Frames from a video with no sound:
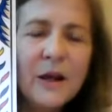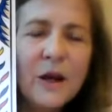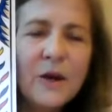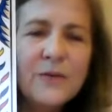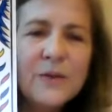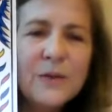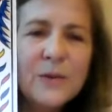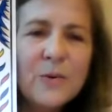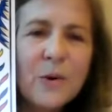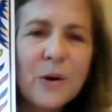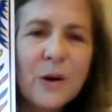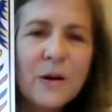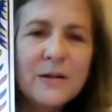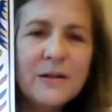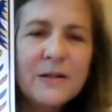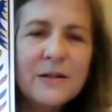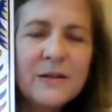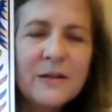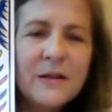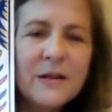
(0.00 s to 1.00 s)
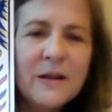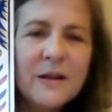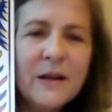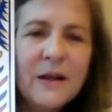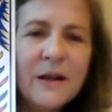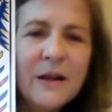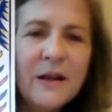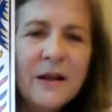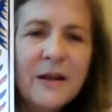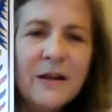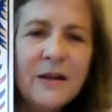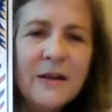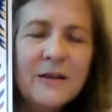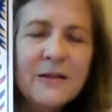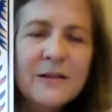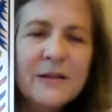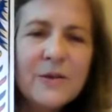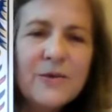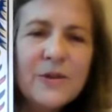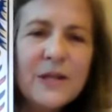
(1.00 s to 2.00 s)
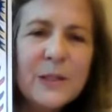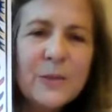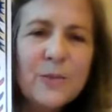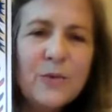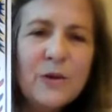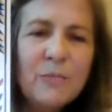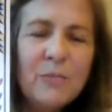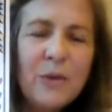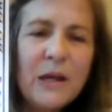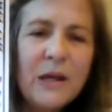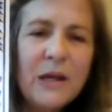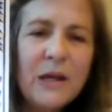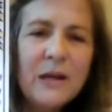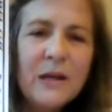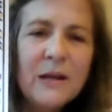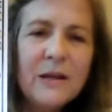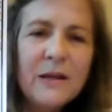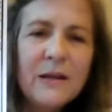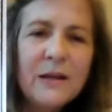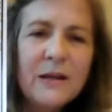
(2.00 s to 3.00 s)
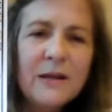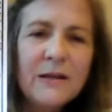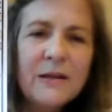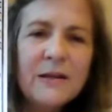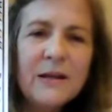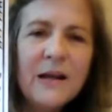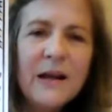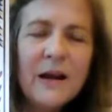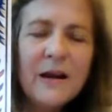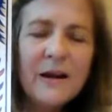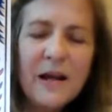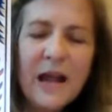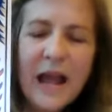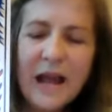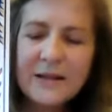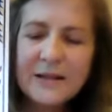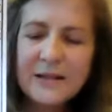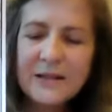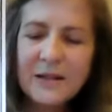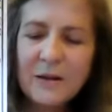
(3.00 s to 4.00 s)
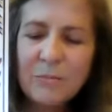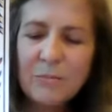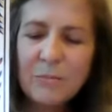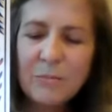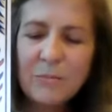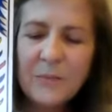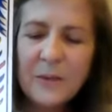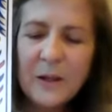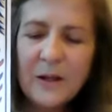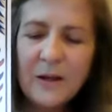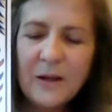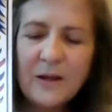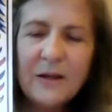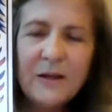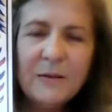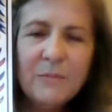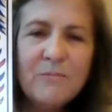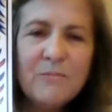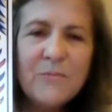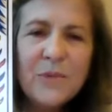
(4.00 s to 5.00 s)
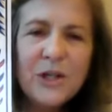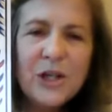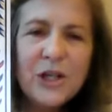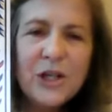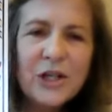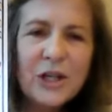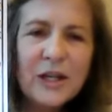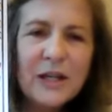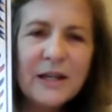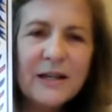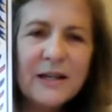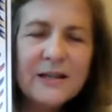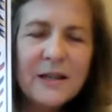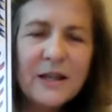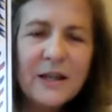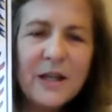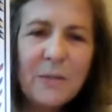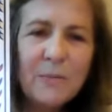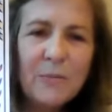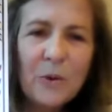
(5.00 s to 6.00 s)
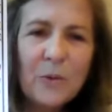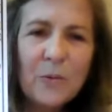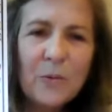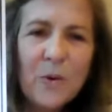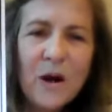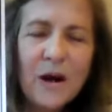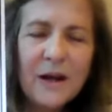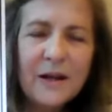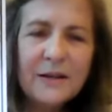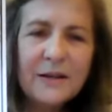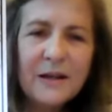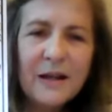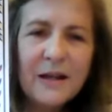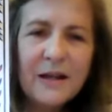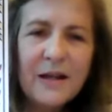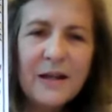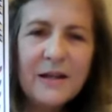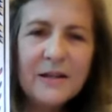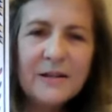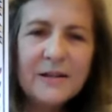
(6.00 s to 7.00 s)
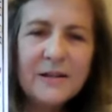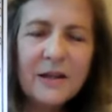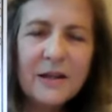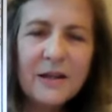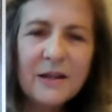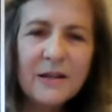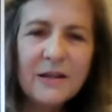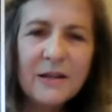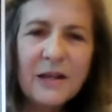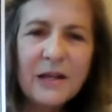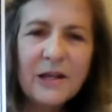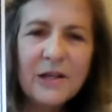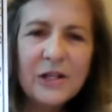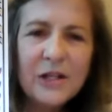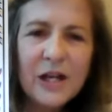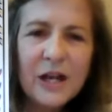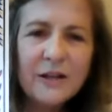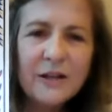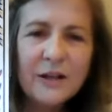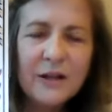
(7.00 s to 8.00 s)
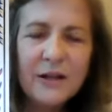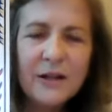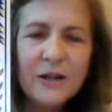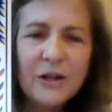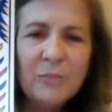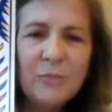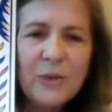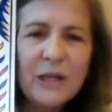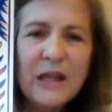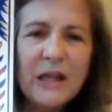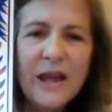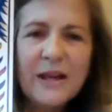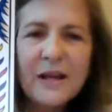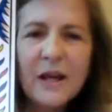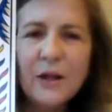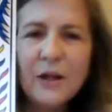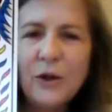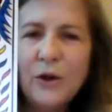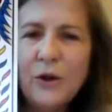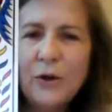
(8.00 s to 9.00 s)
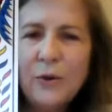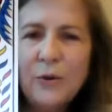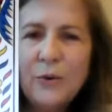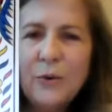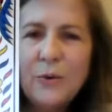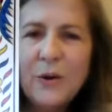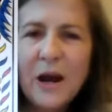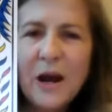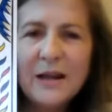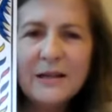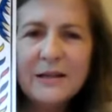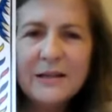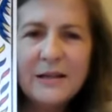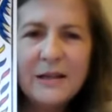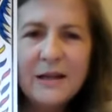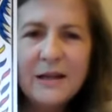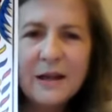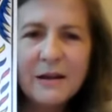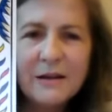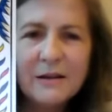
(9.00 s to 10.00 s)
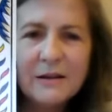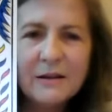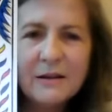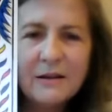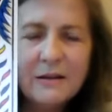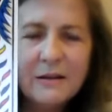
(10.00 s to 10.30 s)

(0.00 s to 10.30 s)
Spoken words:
of Swords. So this would be, as the magician is the number 1 and he's the initiator, it could be like a new idea.